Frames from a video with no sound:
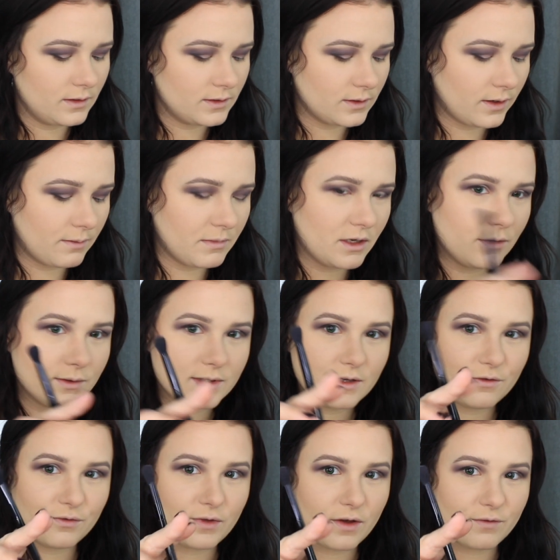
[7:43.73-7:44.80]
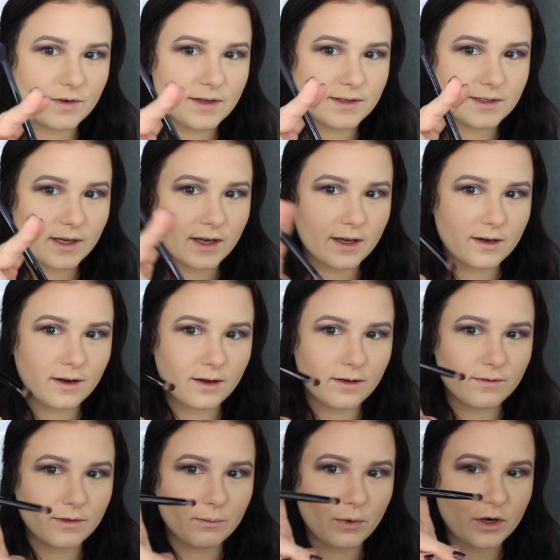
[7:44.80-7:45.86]
So I'm going to use the fluffy side
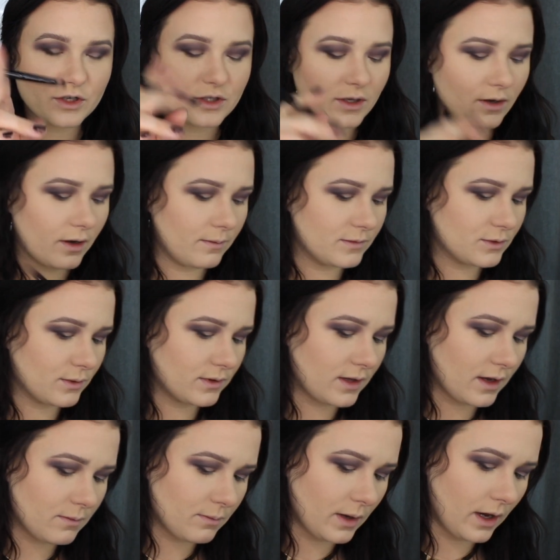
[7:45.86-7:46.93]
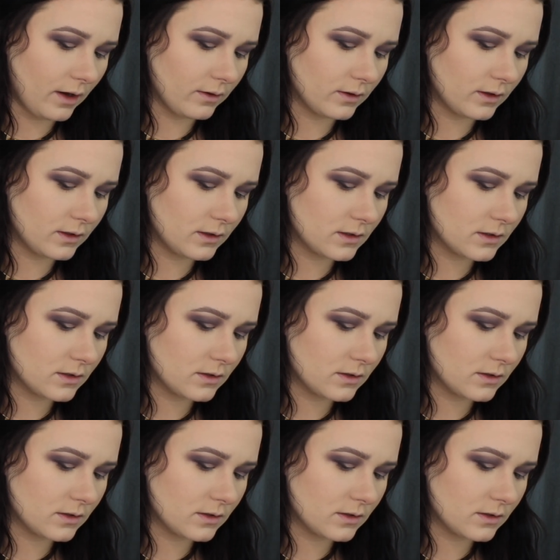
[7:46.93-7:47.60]
of the brush that comes with that palette.